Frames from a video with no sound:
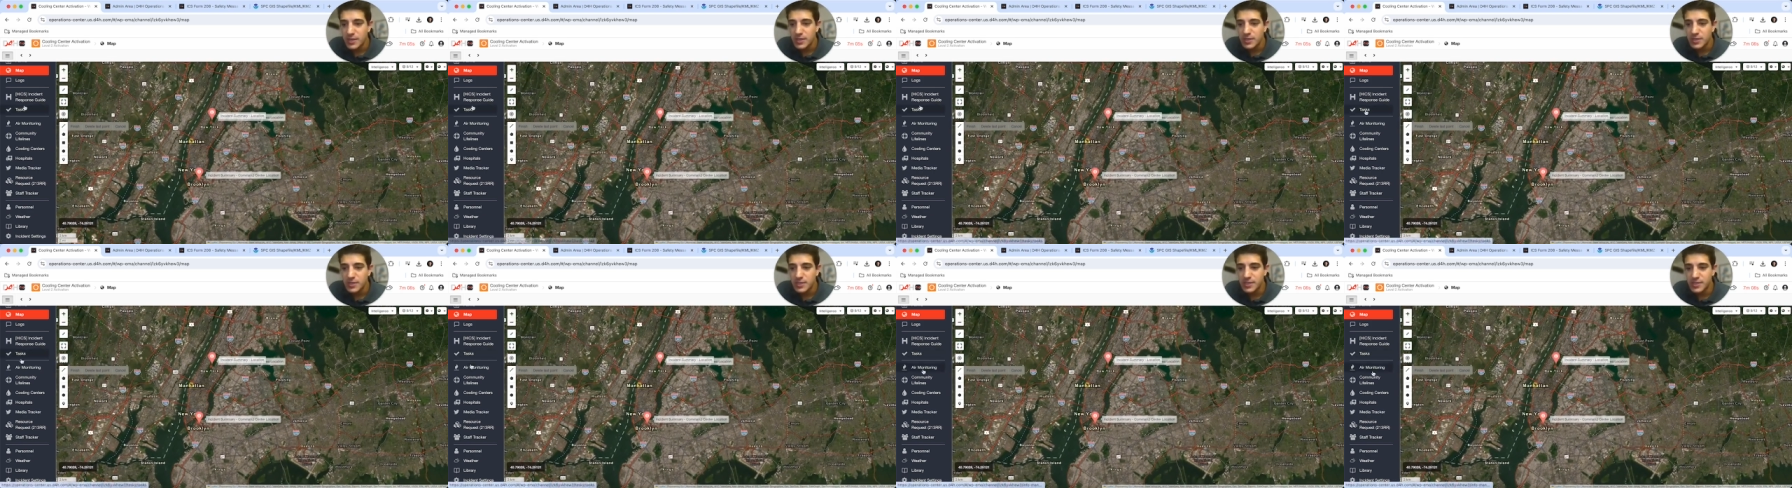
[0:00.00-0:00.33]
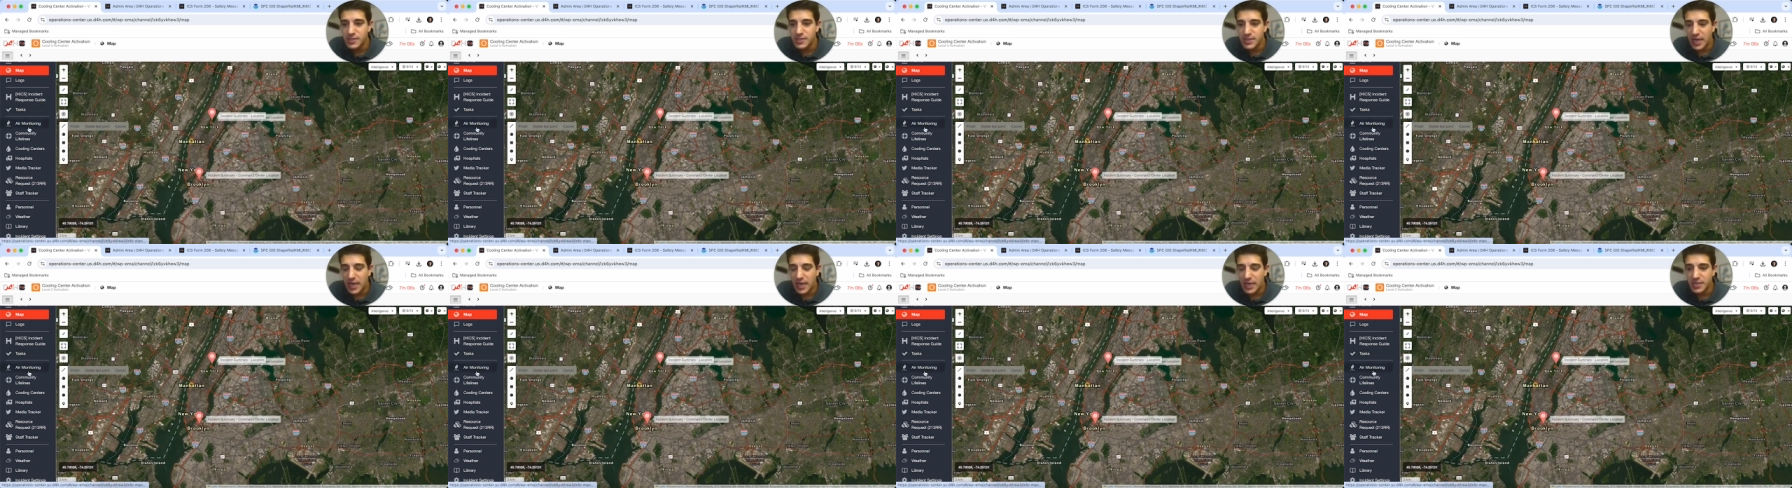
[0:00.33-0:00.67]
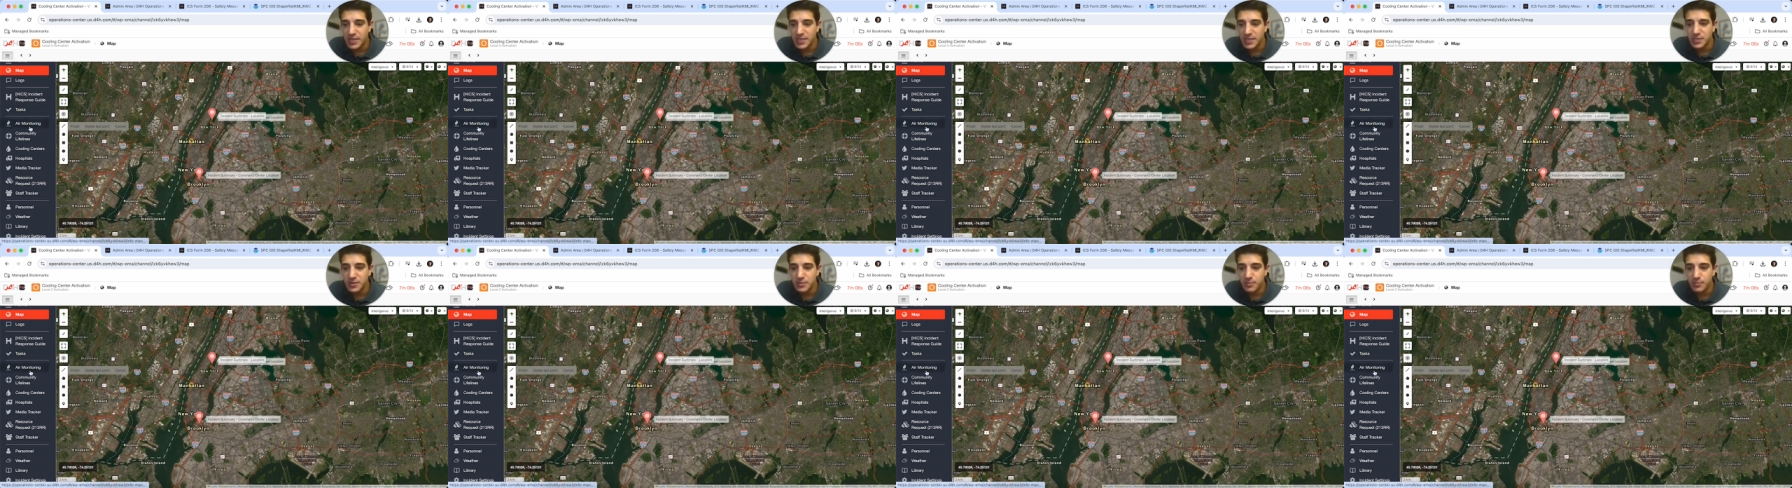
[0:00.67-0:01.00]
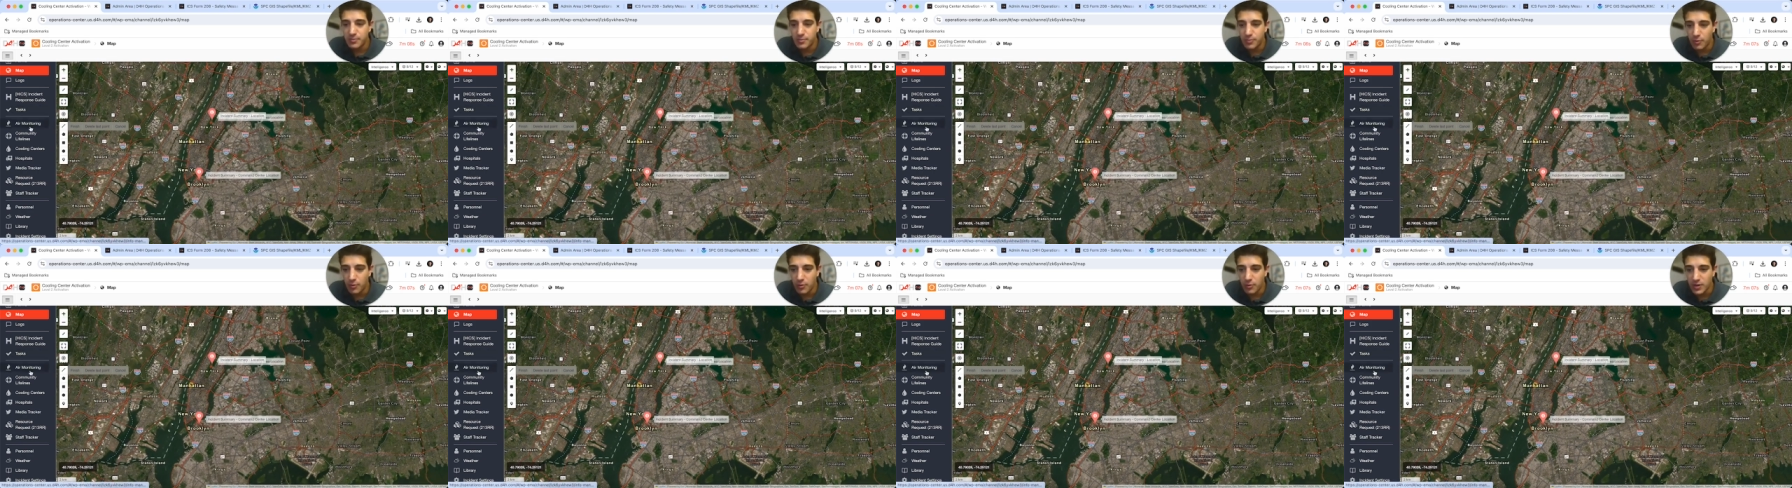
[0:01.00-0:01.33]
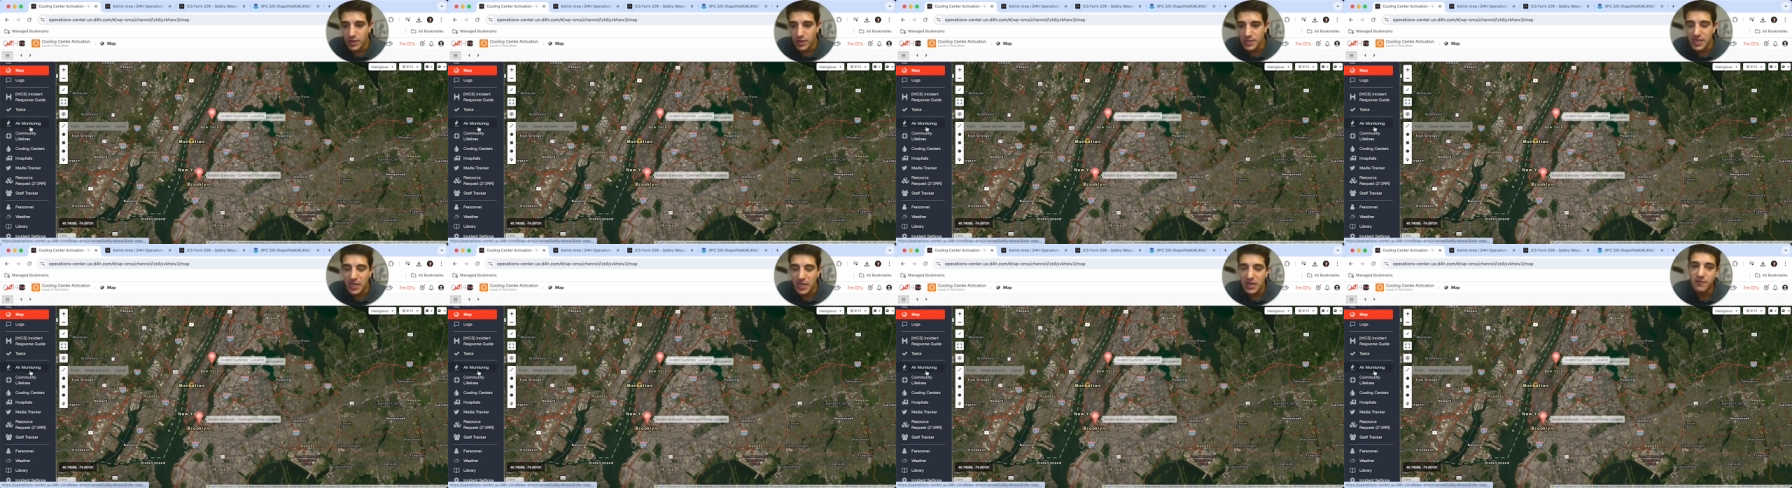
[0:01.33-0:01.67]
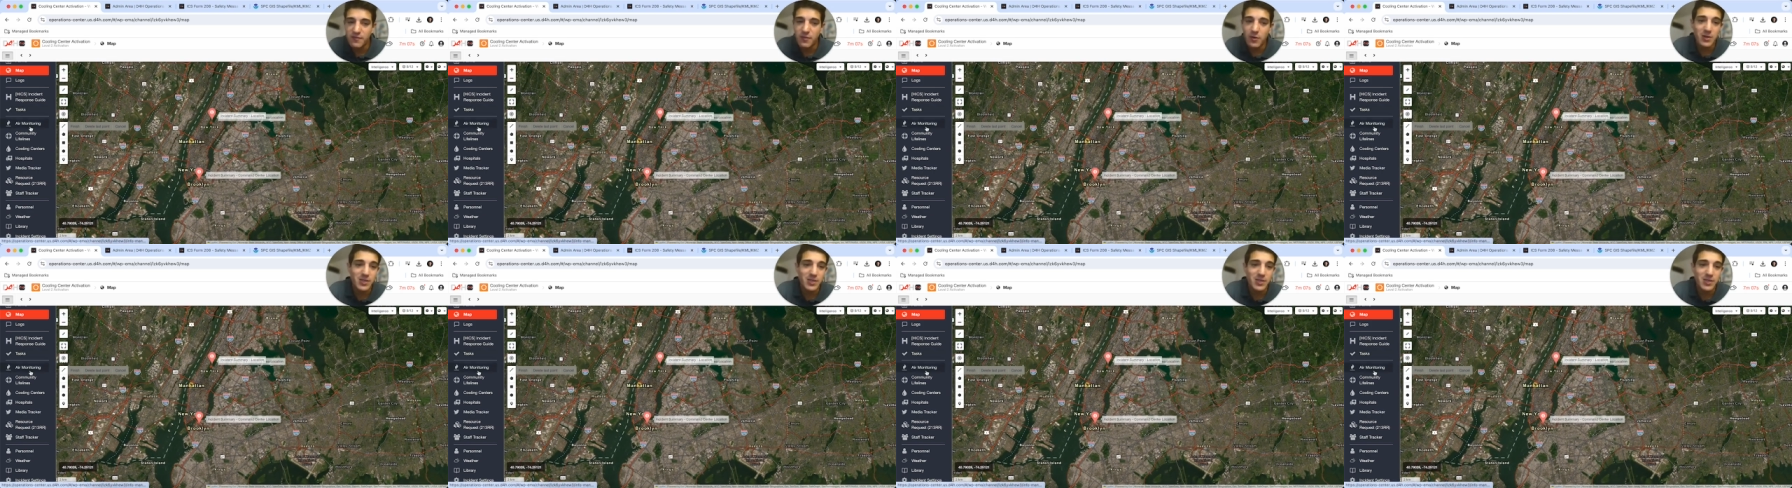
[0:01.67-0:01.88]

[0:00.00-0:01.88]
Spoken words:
status boards. I can focus